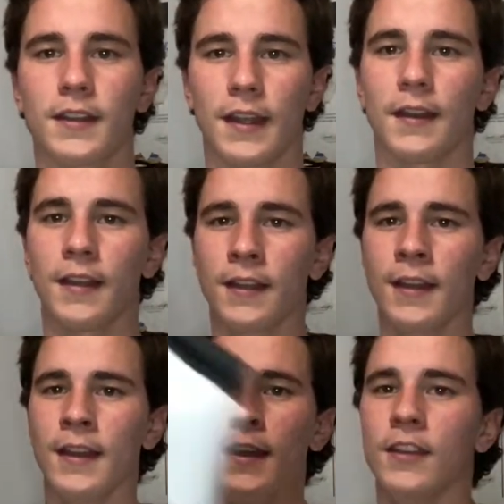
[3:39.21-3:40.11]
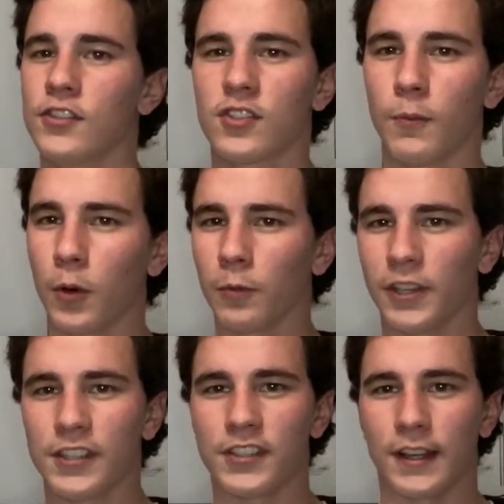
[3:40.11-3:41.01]
and just more
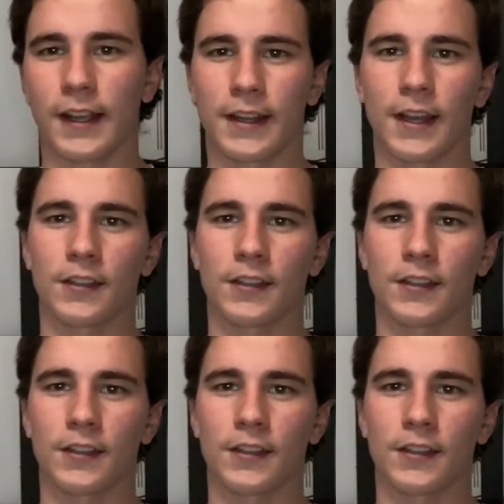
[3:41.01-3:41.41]
realistic, I guess.